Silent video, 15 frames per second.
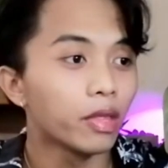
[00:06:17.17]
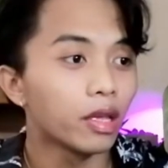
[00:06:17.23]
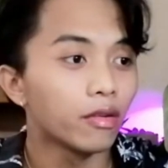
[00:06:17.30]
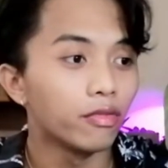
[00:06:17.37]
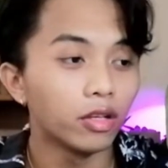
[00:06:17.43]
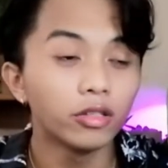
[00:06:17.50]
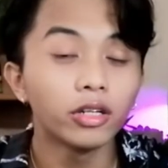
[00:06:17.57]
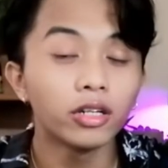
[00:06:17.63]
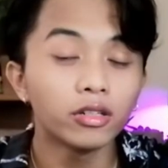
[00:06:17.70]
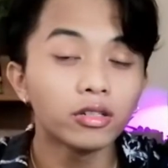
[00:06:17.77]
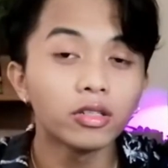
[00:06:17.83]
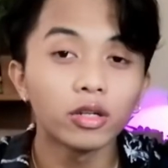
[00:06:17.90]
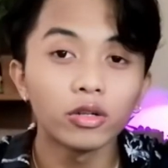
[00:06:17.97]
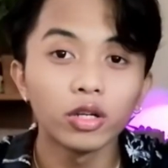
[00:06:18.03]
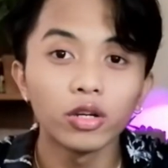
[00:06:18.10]
Philodendron
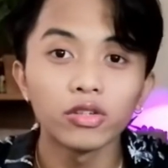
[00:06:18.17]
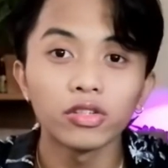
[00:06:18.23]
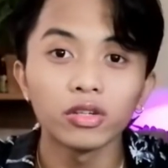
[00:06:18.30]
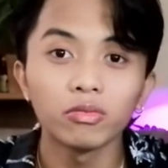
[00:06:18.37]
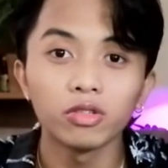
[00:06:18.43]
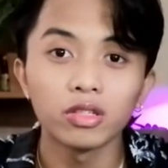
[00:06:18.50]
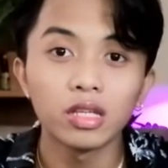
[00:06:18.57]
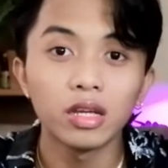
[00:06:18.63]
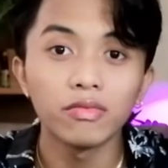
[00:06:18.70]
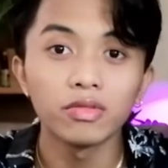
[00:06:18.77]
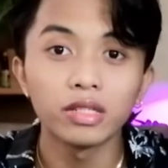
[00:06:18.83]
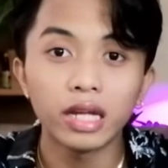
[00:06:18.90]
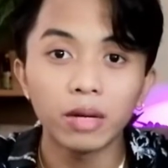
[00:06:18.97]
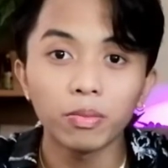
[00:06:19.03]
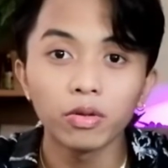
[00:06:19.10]
Gloriosum receives
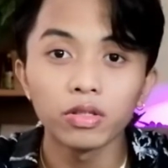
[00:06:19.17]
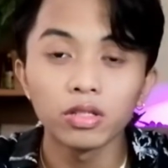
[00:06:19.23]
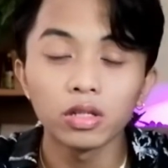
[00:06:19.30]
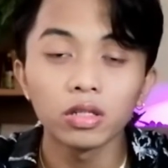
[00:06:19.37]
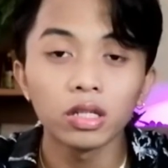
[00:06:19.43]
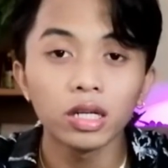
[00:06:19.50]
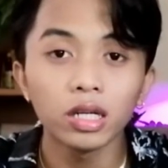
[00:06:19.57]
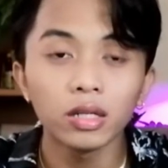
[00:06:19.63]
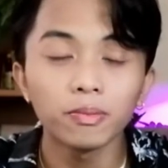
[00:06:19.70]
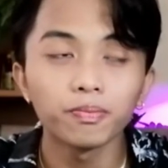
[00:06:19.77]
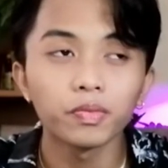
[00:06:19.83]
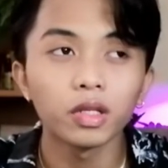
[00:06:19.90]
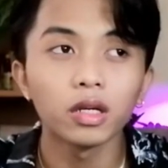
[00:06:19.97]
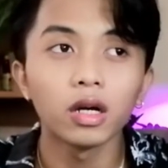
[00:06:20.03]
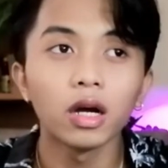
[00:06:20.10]
dappled sunlight,
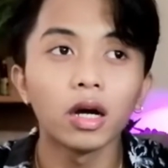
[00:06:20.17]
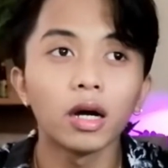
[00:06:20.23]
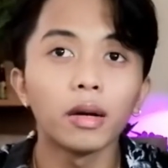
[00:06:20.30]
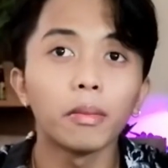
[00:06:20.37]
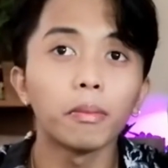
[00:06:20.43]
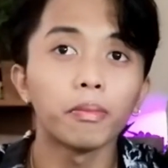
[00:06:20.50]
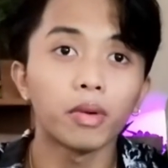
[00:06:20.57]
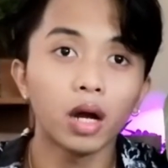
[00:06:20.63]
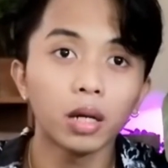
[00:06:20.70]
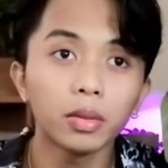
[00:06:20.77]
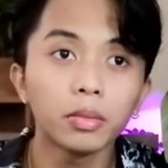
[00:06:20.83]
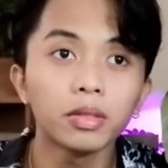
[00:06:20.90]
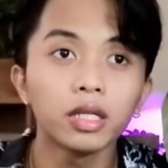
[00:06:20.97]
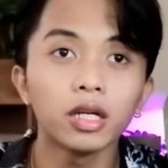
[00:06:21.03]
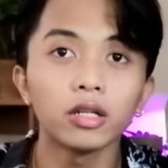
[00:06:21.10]

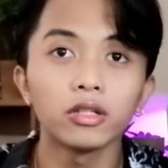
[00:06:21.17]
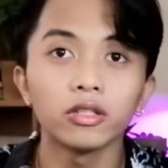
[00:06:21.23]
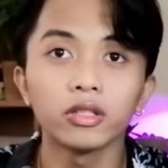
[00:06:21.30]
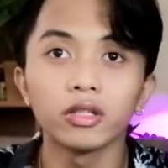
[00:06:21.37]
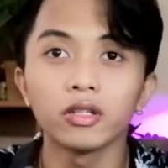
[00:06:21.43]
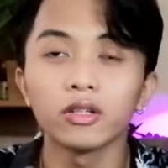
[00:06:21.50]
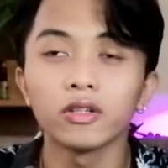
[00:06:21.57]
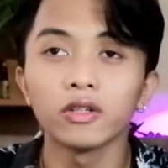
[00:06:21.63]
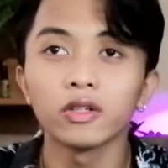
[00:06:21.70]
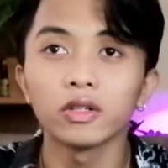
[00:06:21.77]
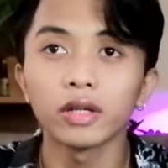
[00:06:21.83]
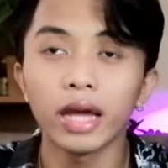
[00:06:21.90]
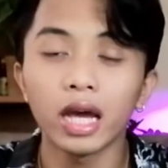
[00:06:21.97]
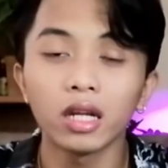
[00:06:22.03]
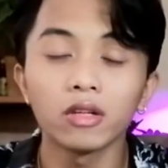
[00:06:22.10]
probably under the
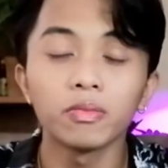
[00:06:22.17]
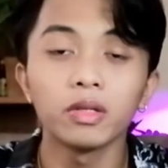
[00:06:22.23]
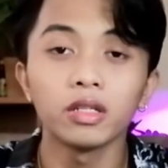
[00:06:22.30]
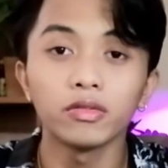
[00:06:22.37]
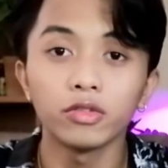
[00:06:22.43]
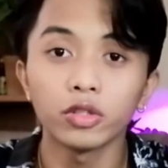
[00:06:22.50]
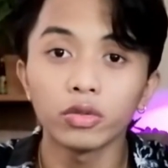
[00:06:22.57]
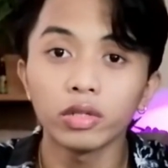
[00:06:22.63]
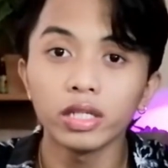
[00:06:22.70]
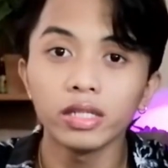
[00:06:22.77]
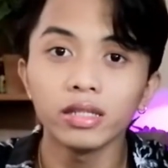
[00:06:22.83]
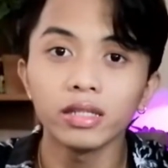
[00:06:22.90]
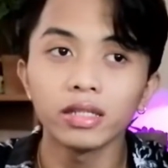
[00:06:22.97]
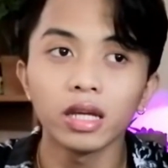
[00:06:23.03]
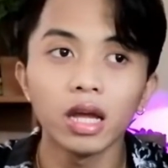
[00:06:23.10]
canopy of
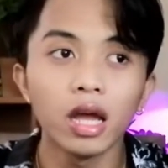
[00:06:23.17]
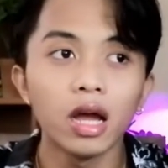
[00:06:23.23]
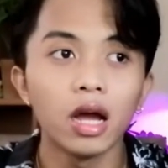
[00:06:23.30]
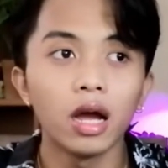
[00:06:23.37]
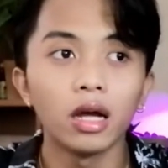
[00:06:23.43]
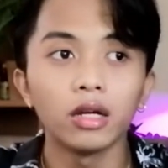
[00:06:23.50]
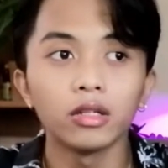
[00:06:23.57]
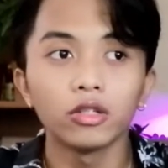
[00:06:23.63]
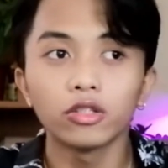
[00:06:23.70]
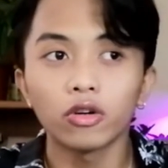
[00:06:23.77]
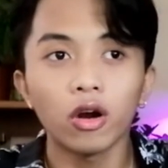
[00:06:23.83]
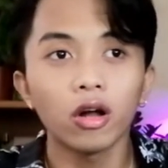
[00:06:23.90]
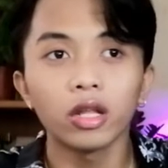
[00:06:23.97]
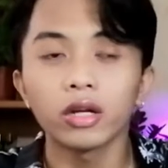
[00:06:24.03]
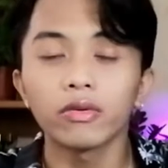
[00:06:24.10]
trees,
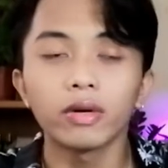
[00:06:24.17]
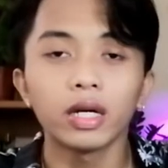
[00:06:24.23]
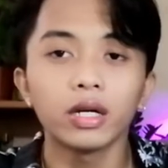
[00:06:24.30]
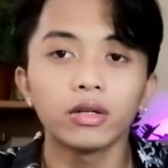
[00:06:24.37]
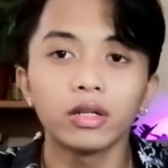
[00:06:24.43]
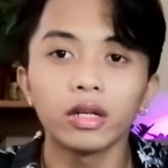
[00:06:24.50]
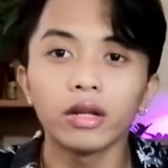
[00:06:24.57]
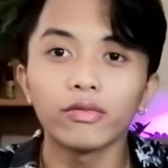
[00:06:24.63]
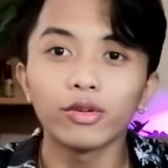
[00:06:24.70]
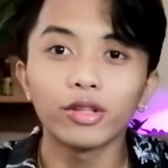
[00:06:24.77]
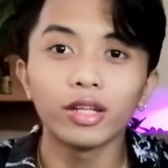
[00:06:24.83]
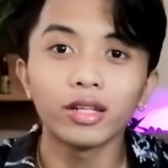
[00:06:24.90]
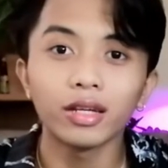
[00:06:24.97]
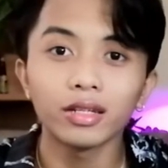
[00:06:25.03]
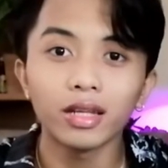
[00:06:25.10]
crawling around and
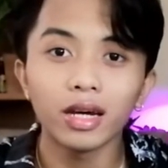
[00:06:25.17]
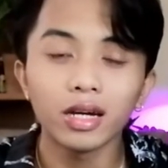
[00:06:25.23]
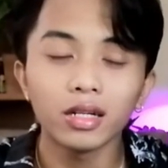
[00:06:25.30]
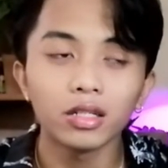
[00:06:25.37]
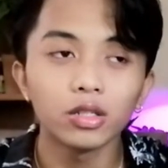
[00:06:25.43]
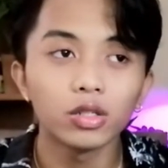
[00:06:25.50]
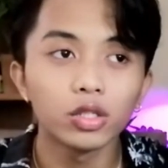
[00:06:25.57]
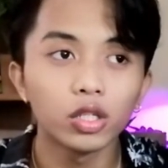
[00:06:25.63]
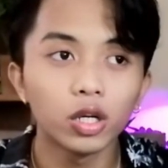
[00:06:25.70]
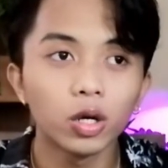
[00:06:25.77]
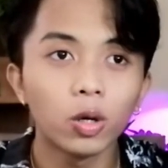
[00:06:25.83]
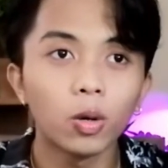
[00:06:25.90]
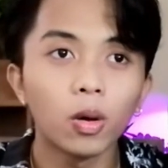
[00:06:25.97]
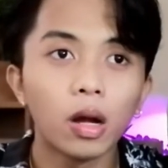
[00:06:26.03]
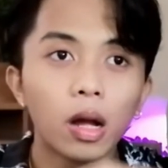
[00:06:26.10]
everything like that.
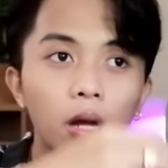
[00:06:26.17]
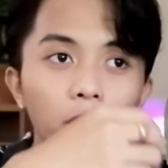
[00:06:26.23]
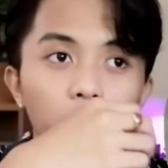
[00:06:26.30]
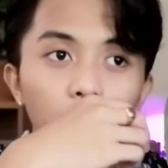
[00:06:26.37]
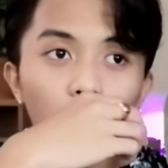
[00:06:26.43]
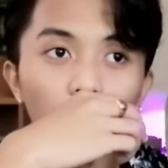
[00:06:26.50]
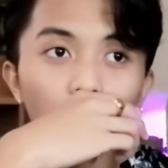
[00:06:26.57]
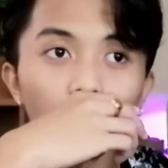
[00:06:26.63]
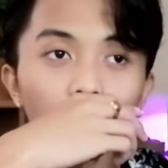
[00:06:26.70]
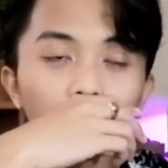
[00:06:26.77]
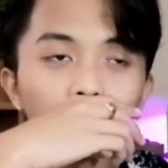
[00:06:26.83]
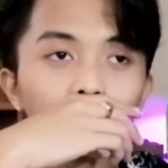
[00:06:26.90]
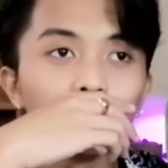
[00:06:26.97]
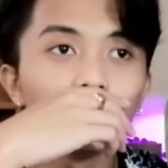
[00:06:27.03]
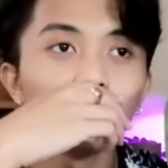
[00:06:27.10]
So you want
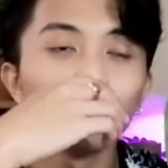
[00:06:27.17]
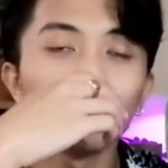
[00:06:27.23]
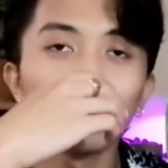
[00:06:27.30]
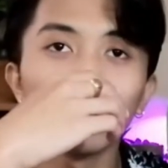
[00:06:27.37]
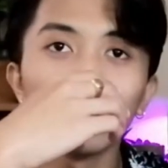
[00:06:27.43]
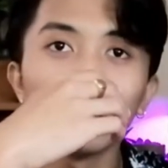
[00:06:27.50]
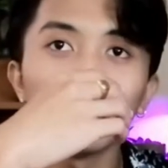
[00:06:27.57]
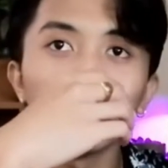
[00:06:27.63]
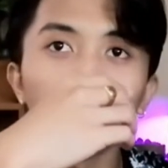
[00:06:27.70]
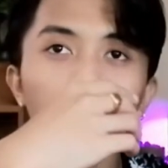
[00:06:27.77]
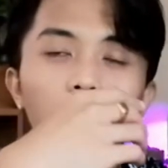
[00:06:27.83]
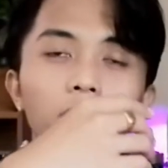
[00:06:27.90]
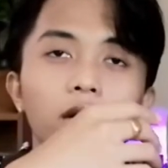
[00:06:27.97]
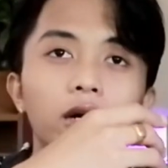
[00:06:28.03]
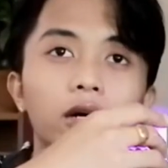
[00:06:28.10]
to,
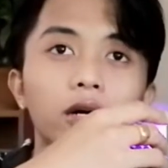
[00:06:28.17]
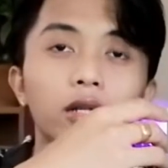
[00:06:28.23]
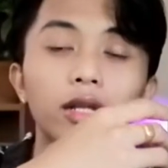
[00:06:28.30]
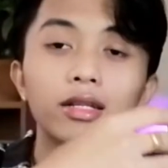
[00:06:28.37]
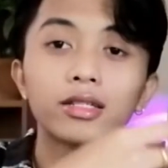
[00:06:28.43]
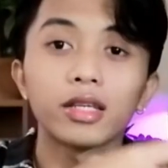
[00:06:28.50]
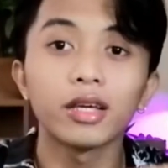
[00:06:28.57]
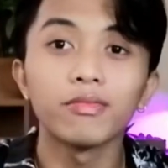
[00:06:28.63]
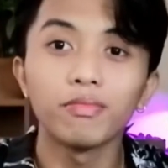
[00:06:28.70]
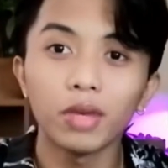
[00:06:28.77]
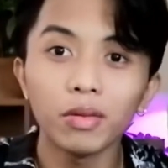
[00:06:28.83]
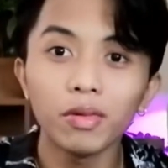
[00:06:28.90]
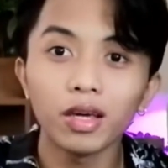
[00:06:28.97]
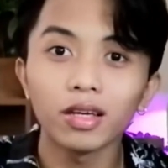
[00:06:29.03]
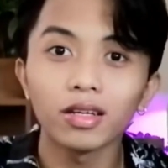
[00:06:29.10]
let's say,
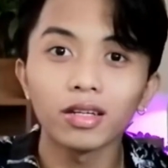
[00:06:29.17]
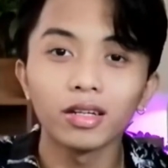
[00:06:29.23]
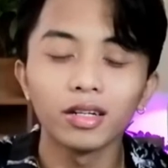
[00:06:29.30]
mimic